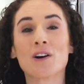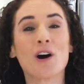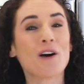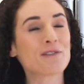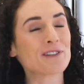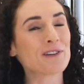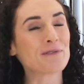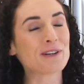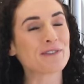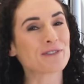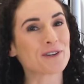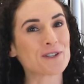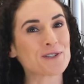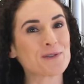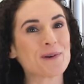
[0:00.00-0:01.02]
often
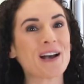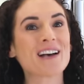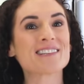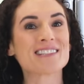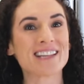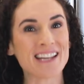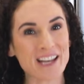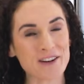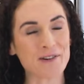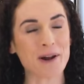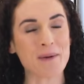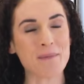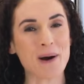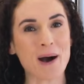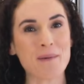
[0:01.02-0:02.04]
referred to as the
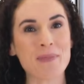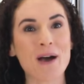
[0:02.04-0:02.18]
internet mom